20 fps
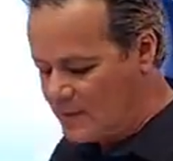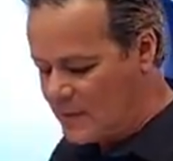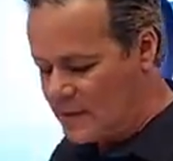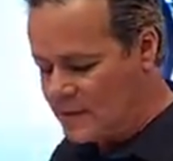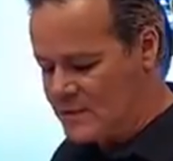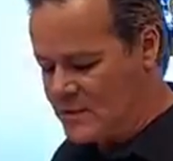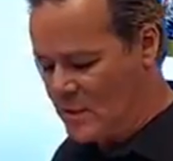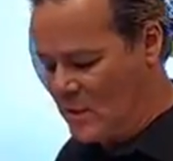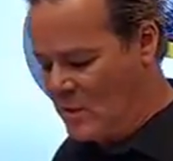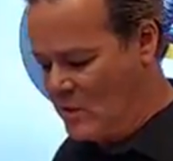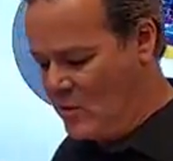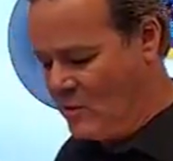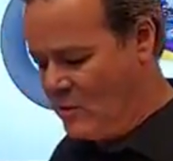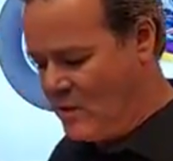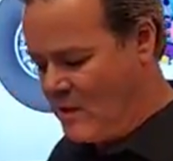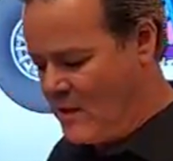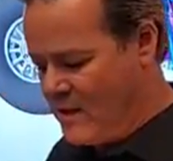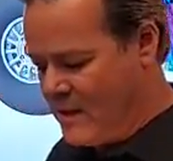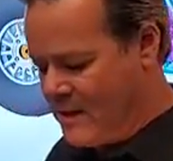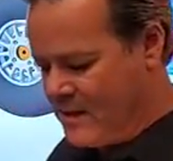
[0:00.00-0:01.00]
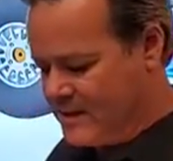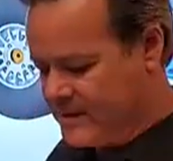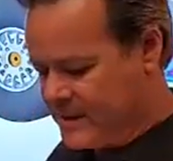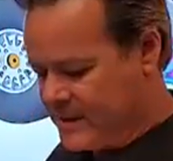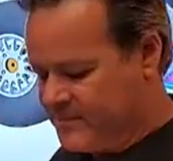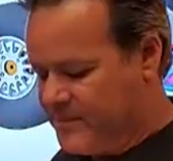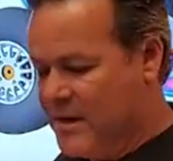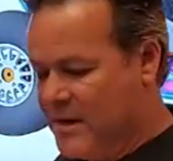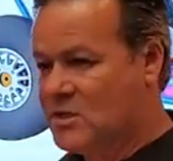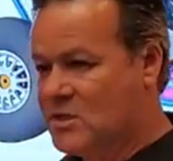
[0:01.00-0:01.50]
So
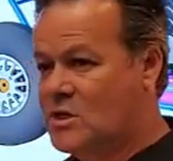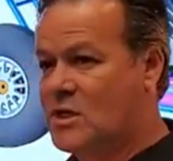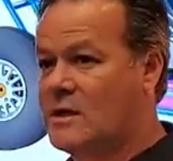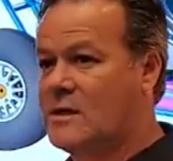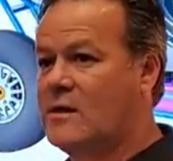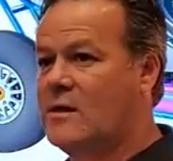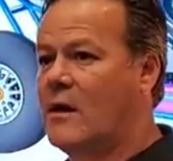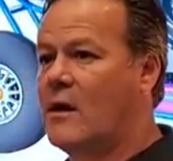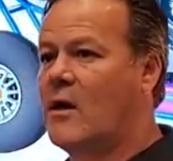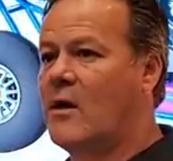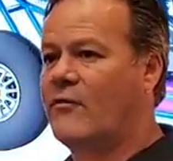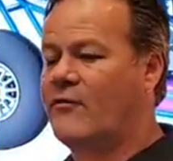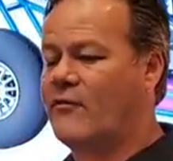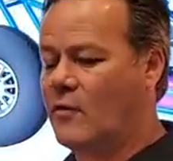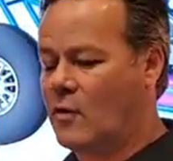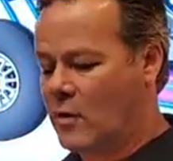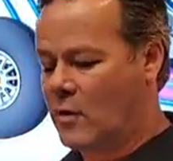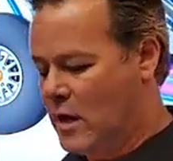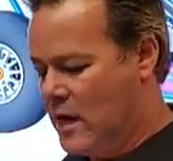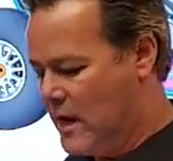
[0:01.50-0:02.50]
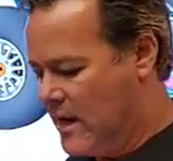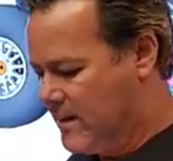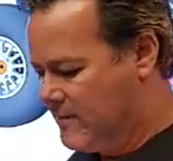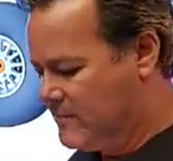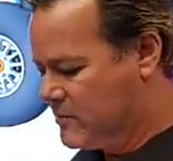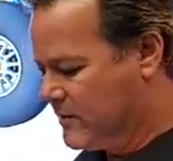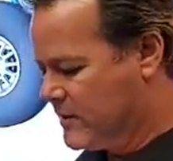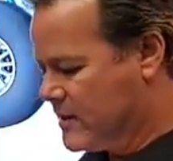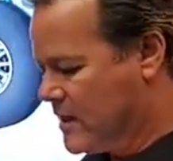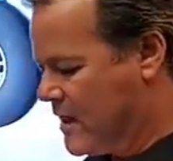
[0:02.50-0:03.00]
suspension, all 4
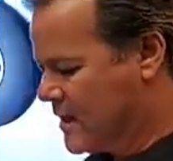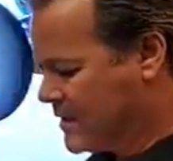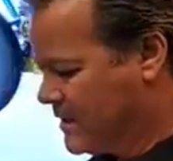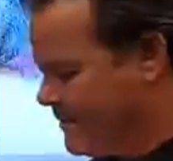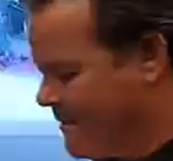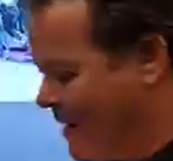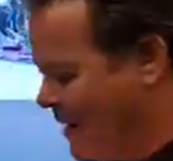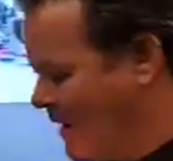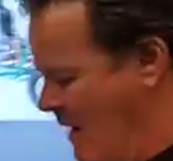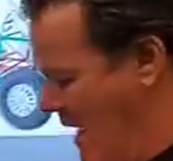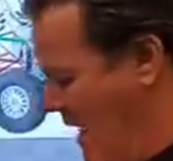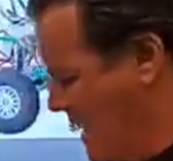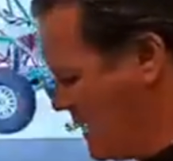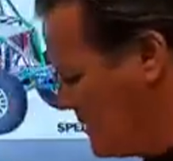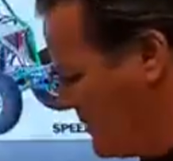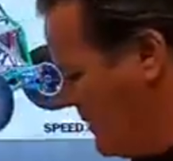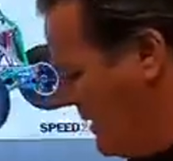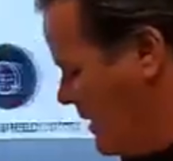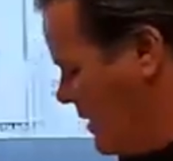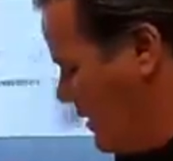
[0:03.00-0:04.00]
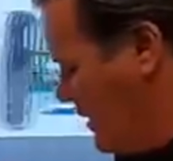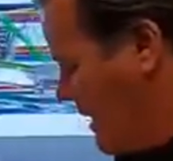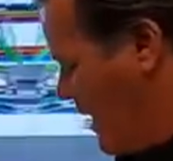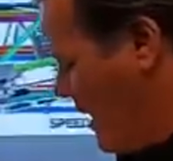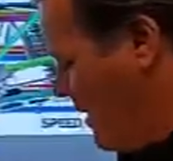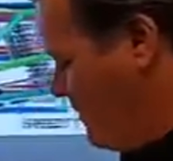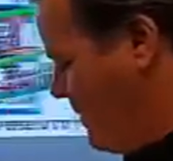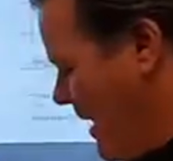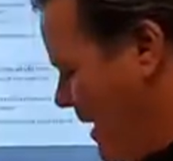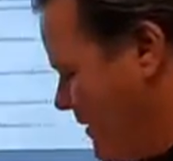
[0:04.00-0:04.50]
hubs we talked about last week. I'll
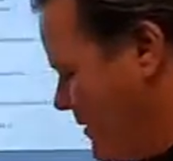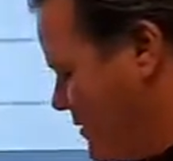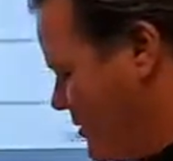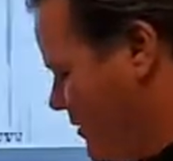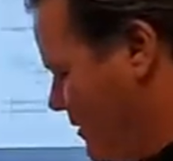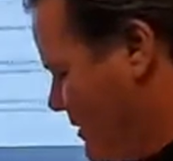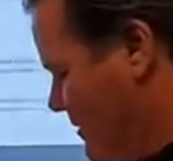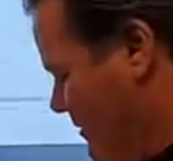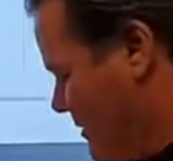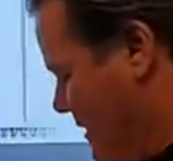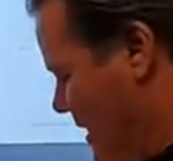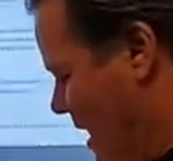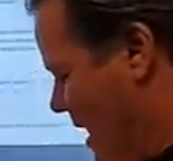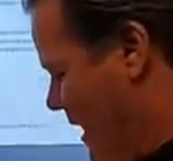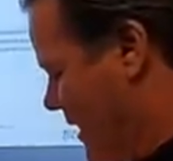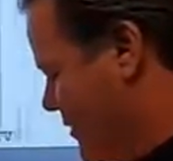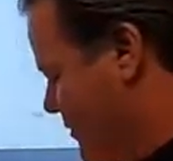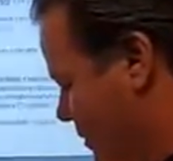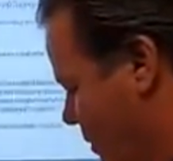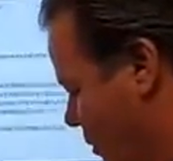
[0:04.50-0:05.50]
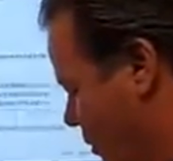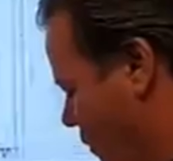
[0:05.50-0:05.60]
kind of bounce through some slides real